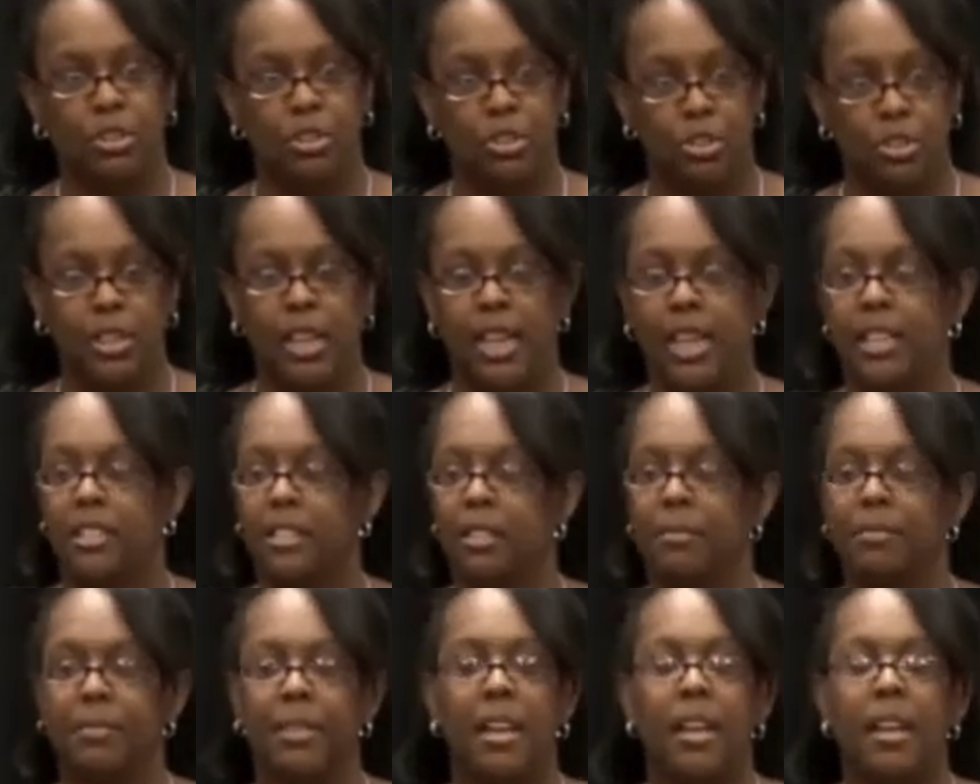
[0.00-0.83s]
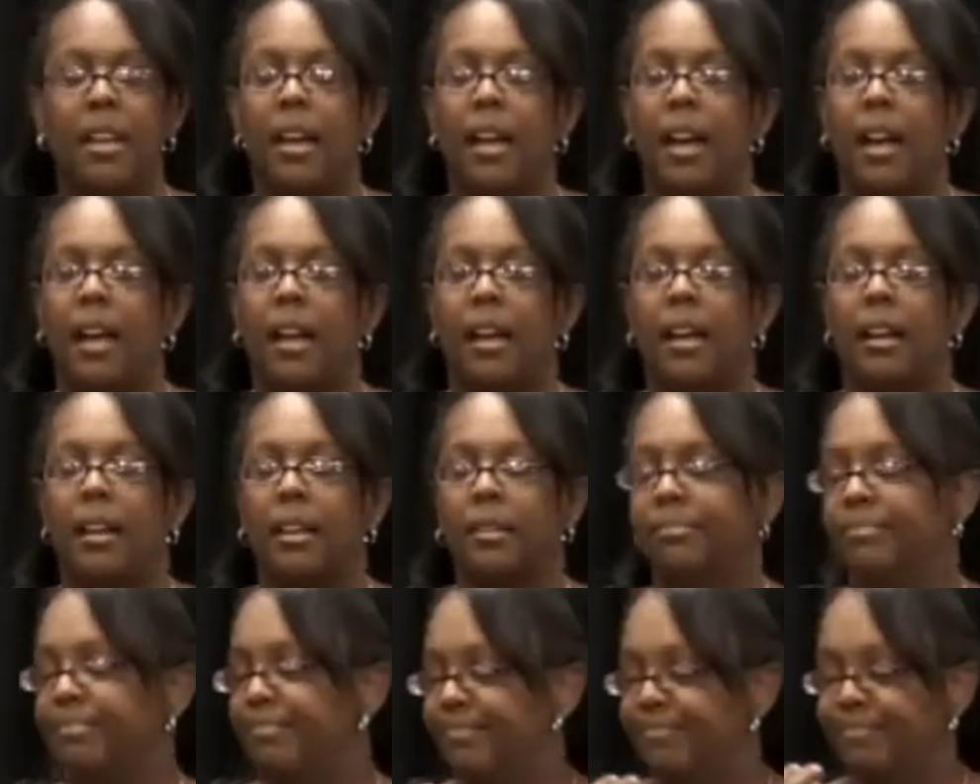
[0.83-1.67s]
Judaism,
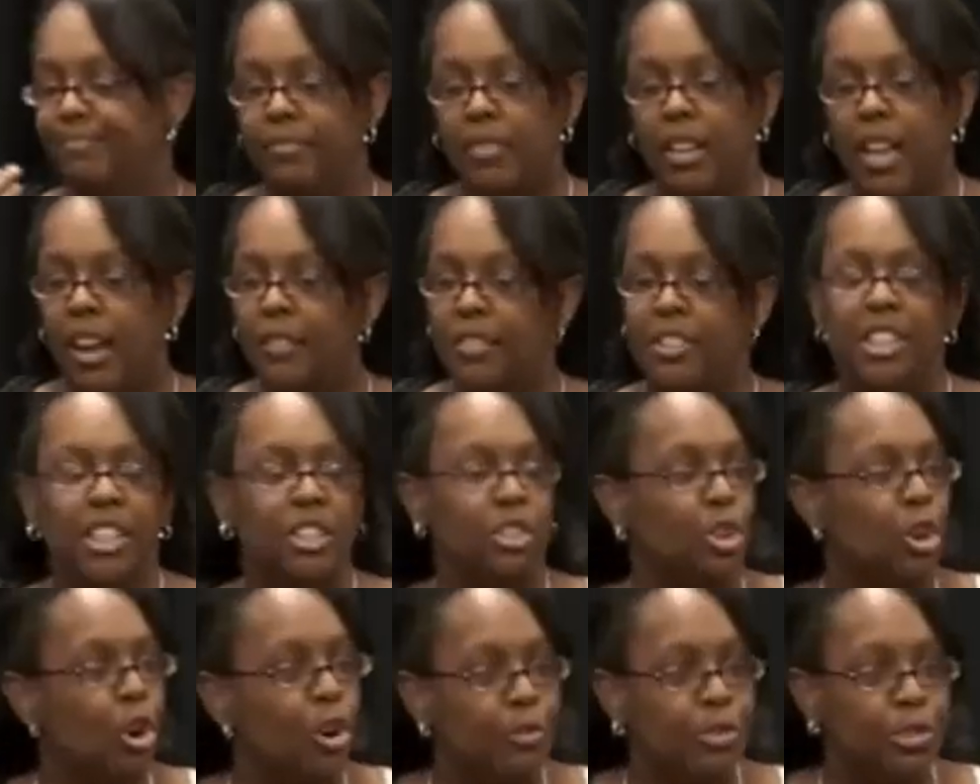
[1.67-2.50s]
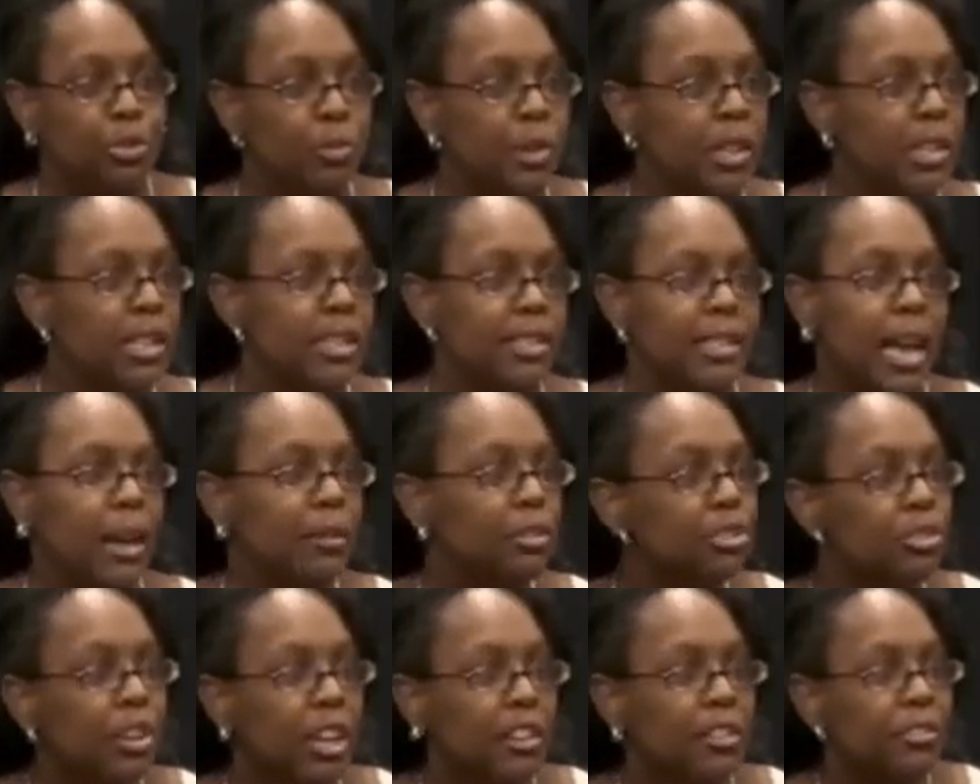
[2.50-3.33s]
everything, Jehovah's Witness. I
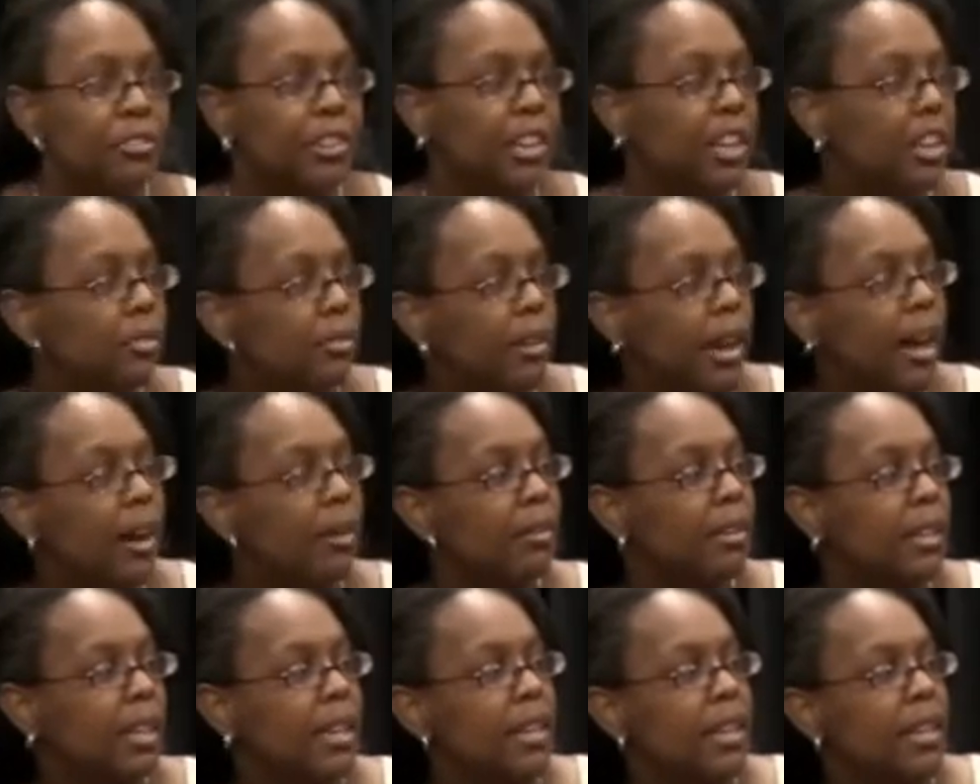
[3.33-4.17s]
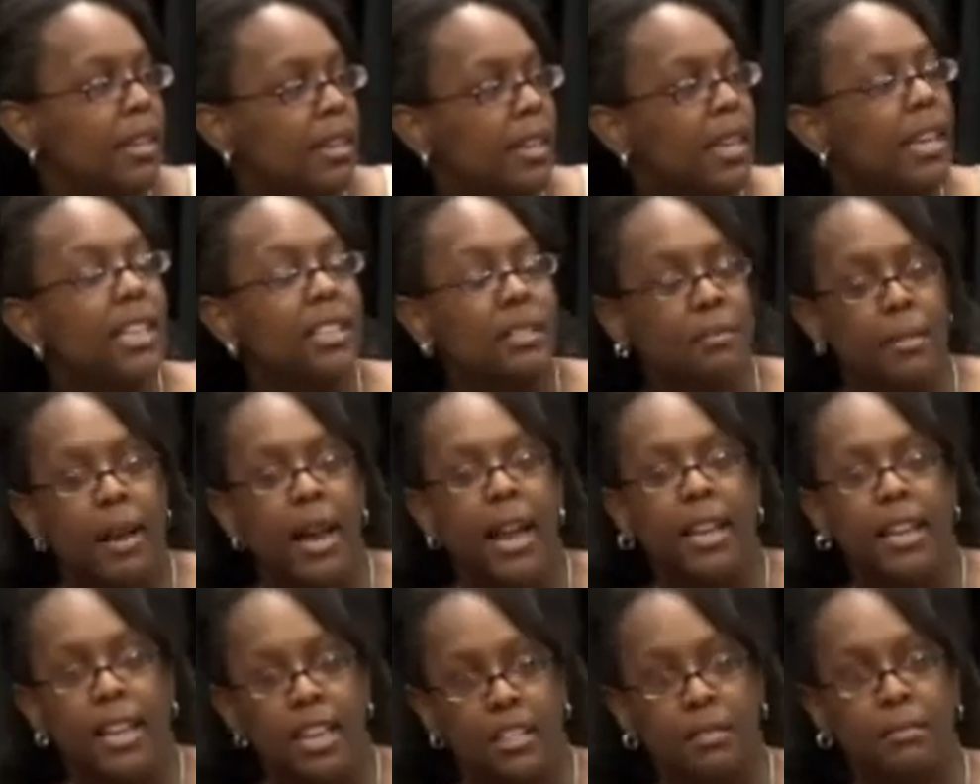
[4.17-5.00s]
was trying to figure out, is
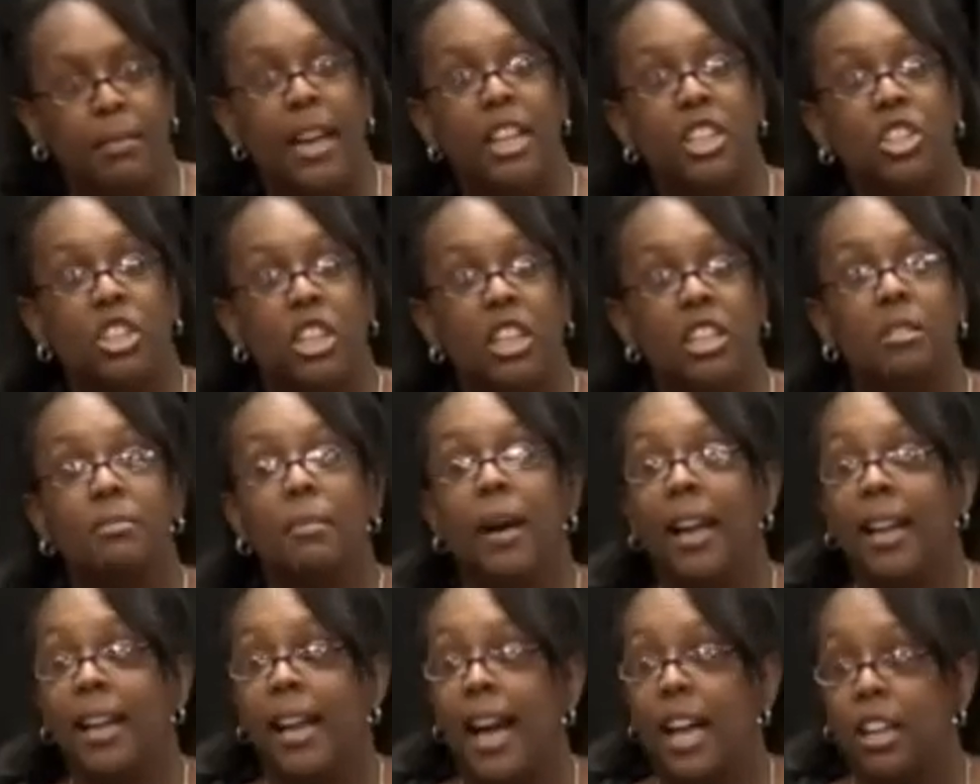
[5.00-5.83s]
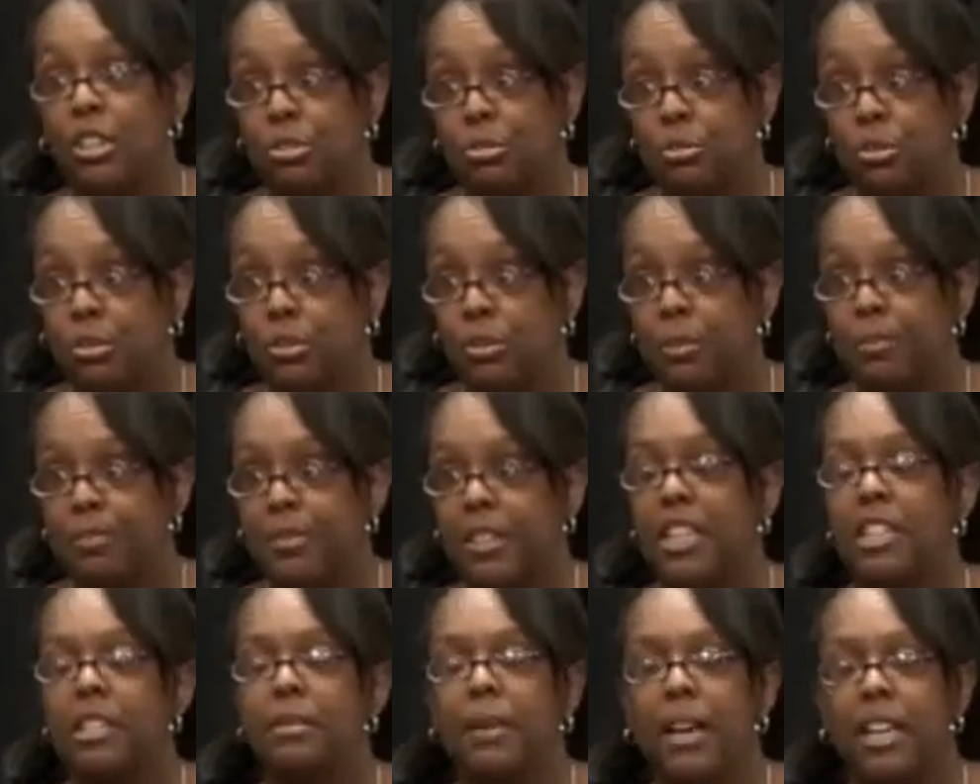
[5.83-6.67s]
my God true?
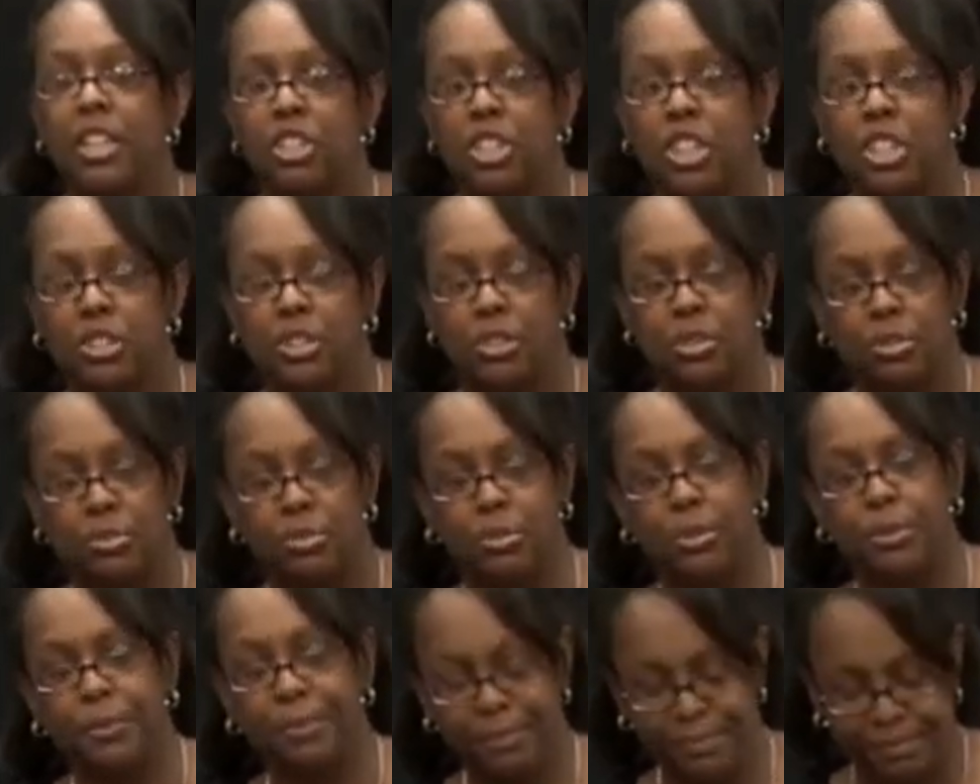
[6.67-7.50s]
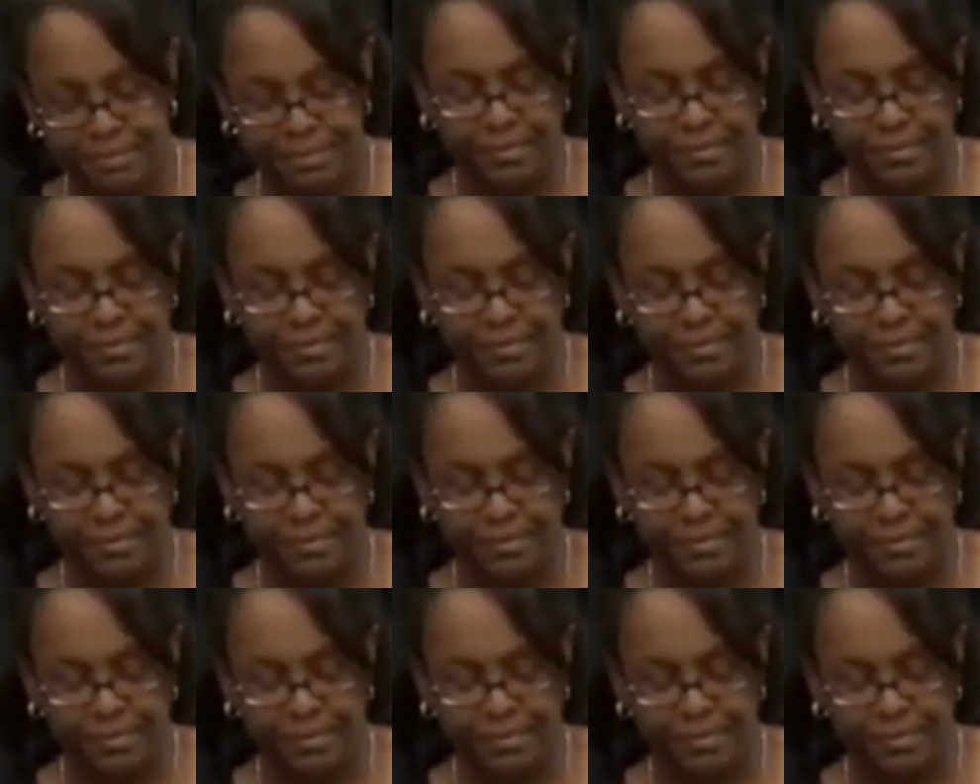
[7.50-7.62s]
Is my Jesus true?